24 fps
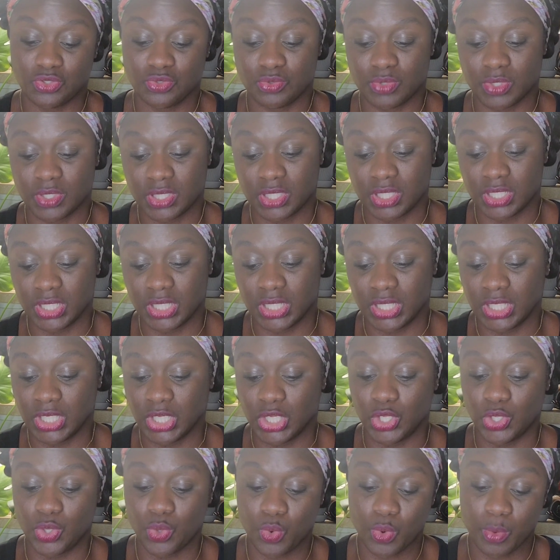
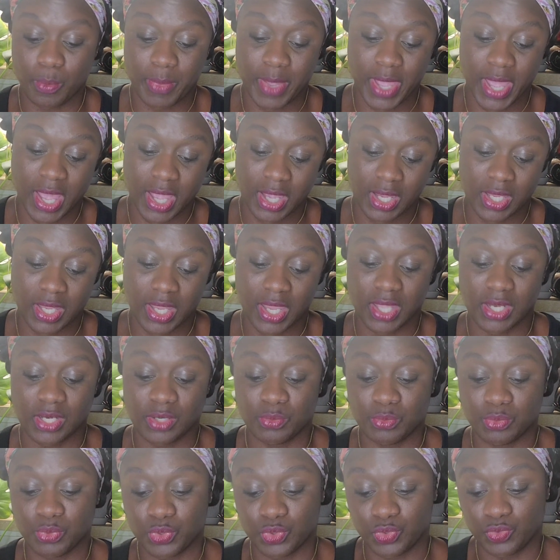strengthening your back and
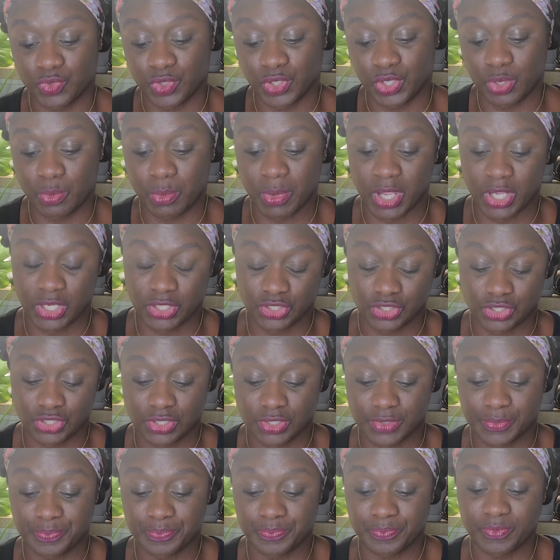improving your
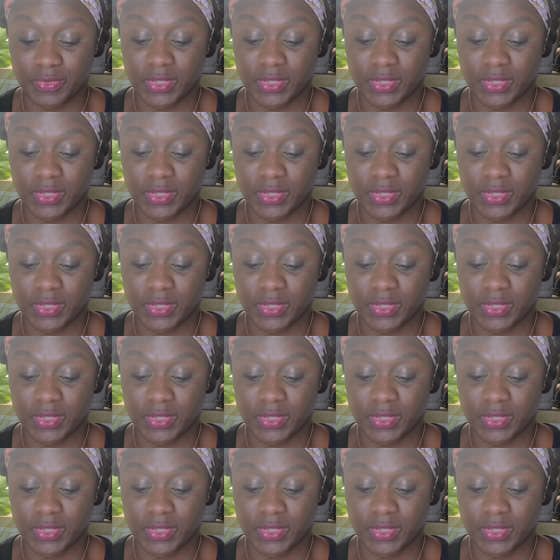posture.